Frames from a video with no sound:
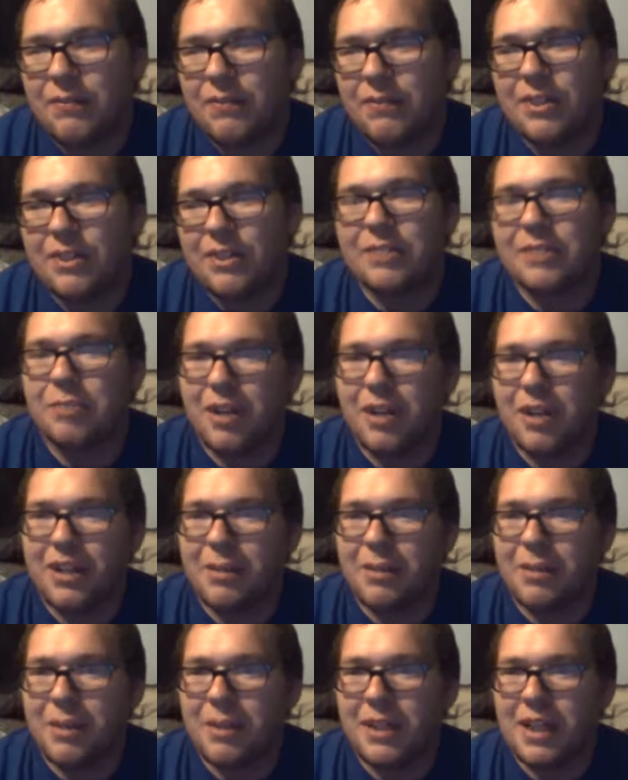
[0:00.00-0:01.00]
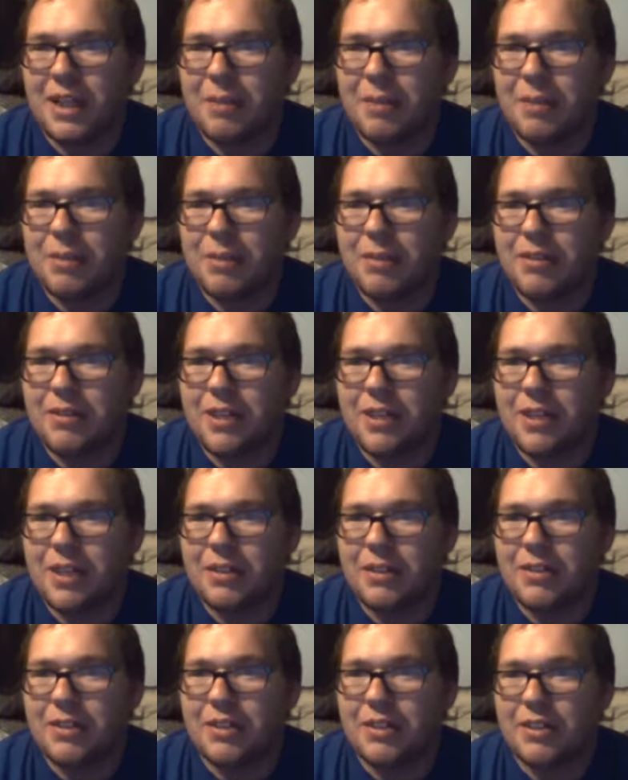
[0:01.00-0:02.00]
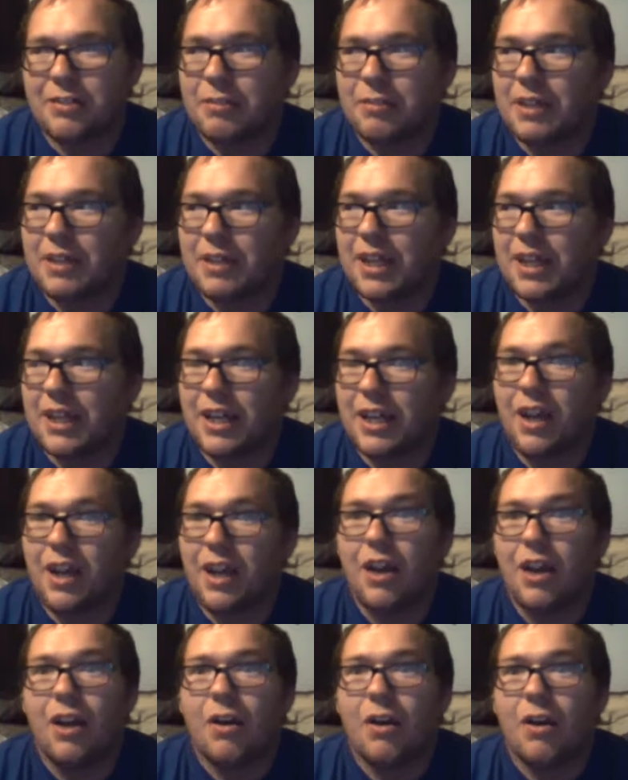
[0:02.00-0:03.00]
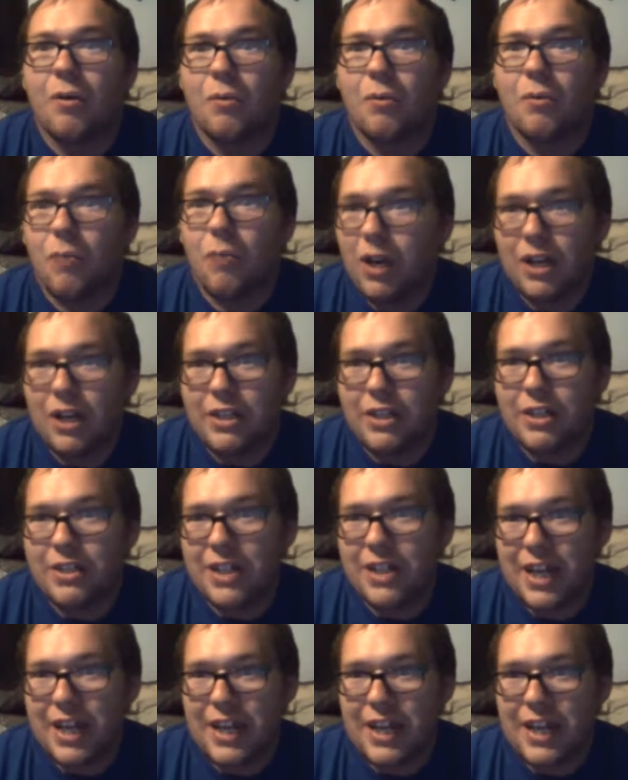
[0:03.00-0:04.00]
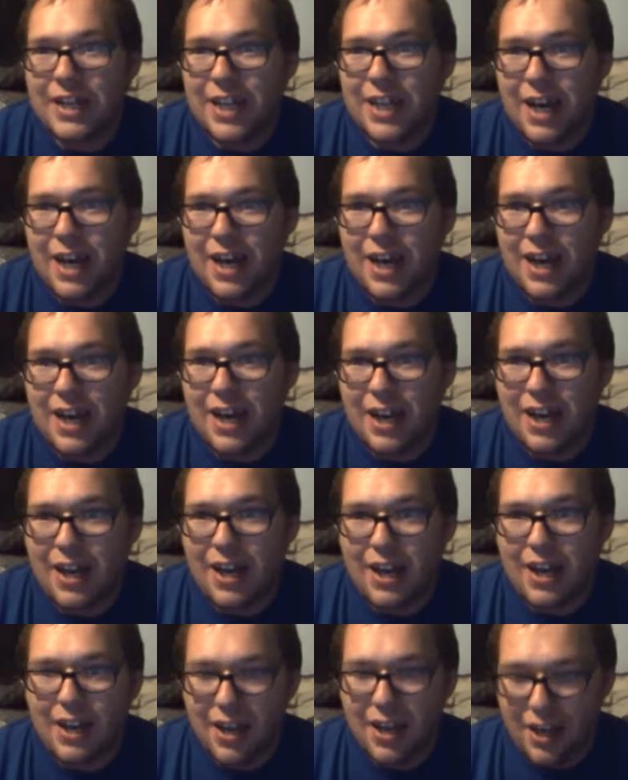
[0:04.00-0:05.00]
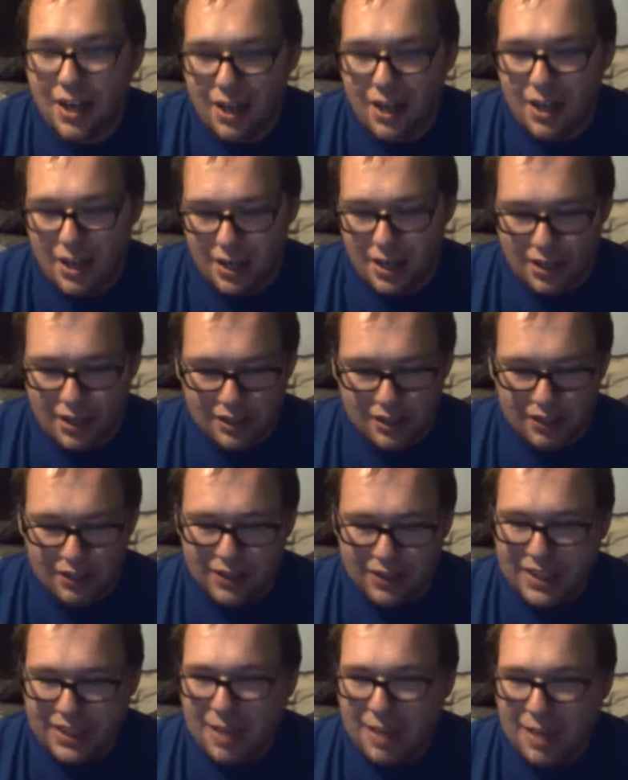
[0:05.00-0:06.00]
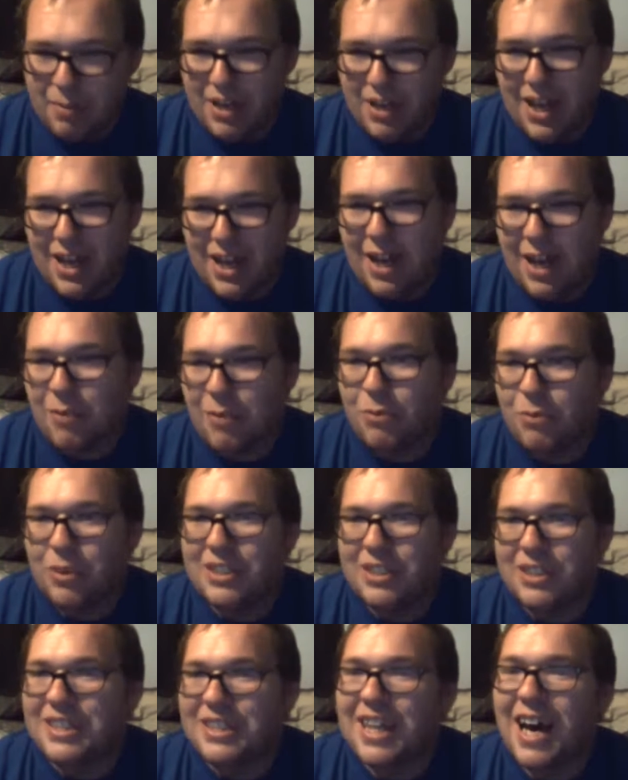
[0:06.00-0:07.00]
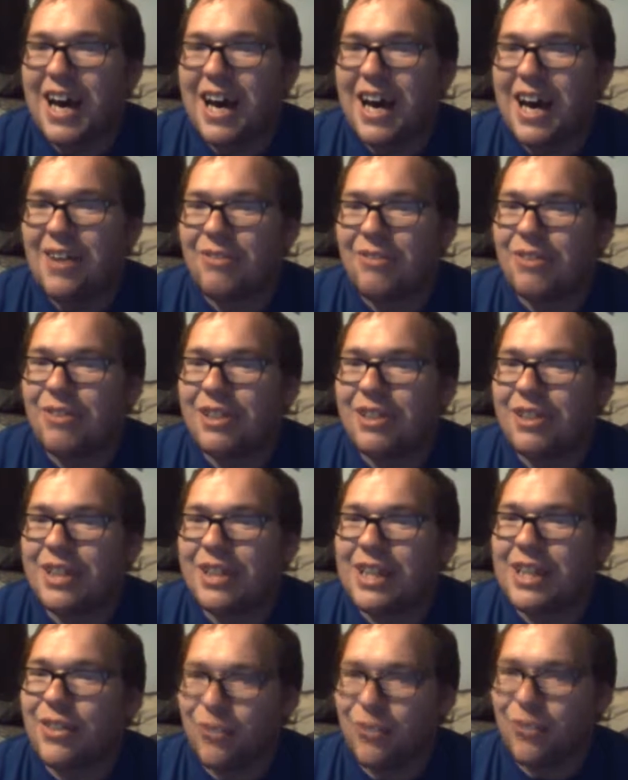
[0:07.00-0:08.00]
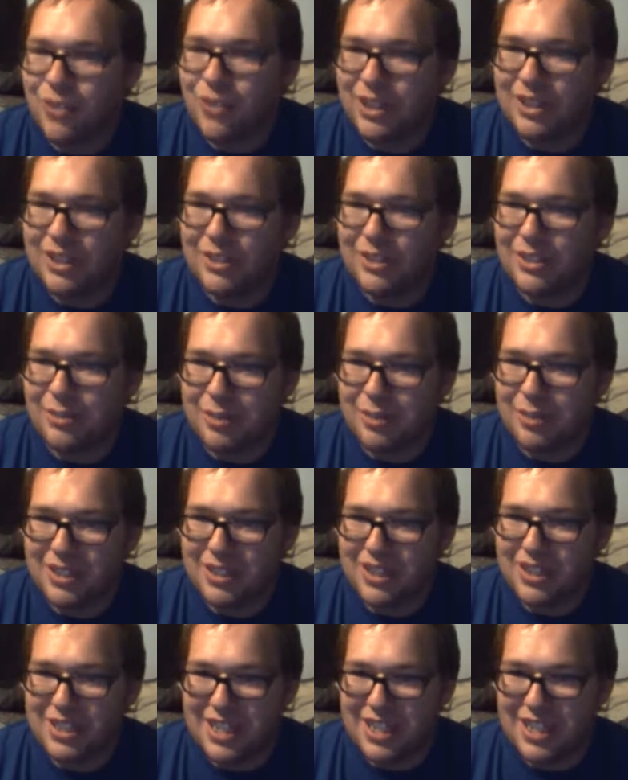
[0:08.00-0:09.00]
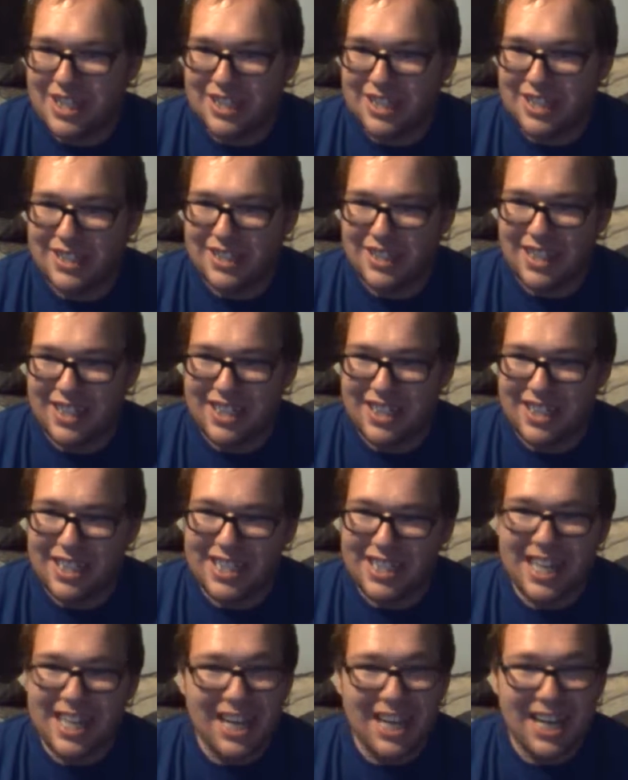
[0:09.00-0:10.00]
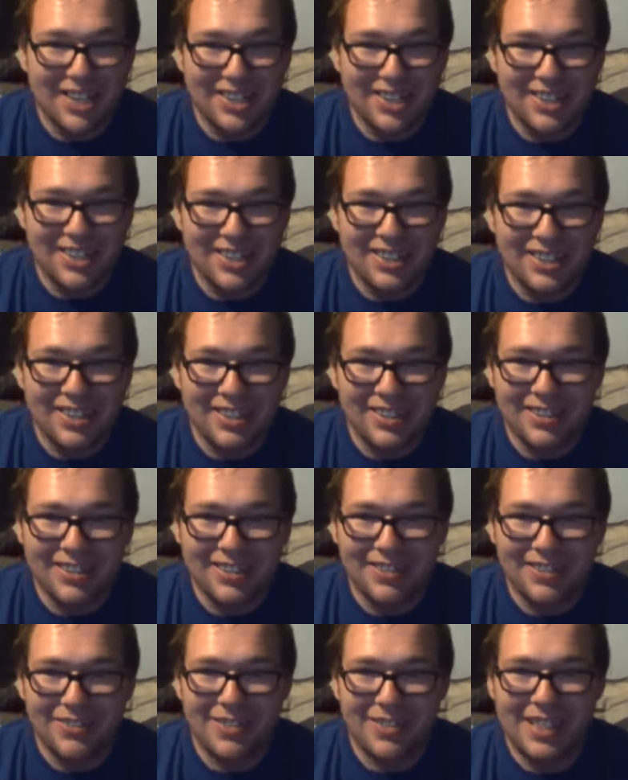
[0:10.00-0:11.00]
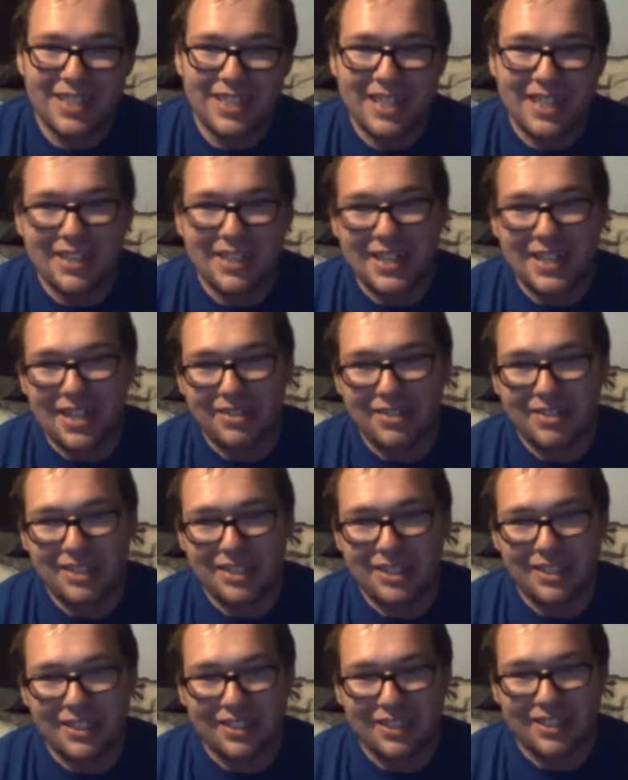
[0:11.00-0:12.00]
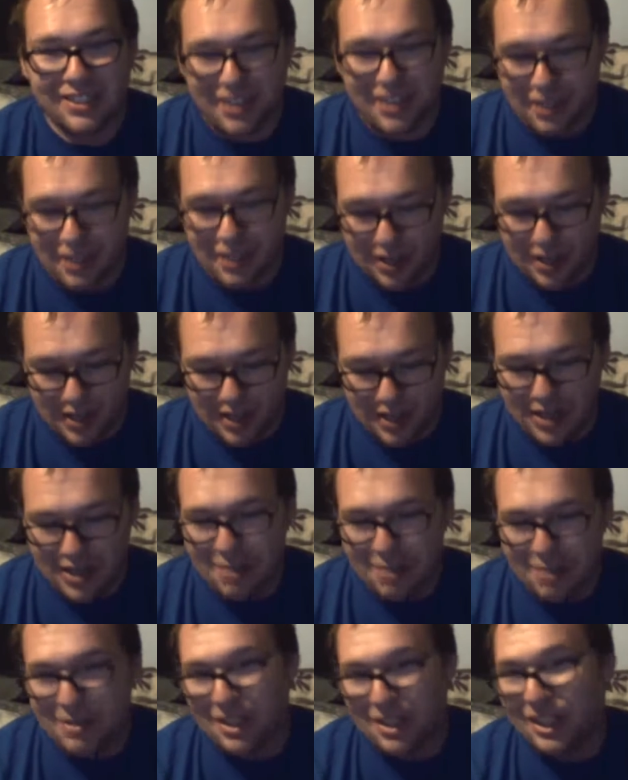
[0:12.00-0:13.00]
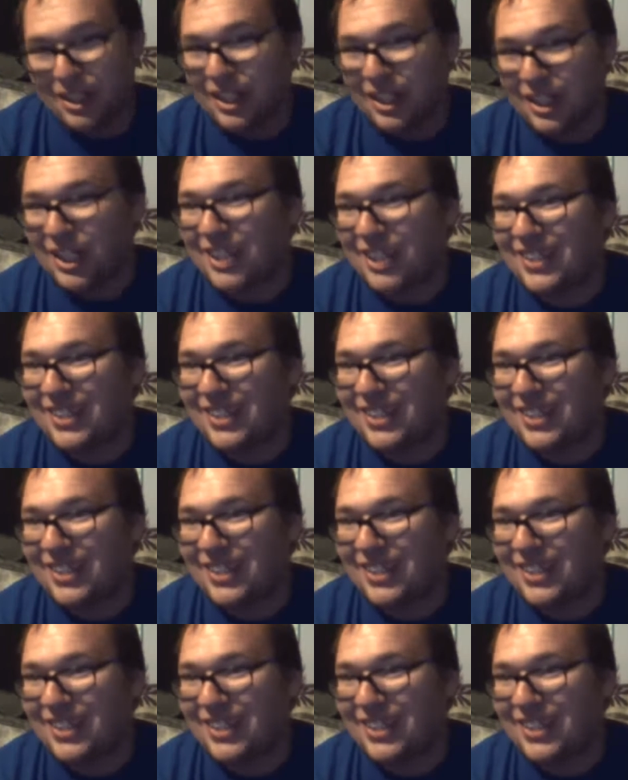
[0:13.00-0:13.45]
there's probably gonna be a lot of people that just be like, what are you saying that? And stuff like that, but I was not really thrilled with this next uh, character when they announced um her,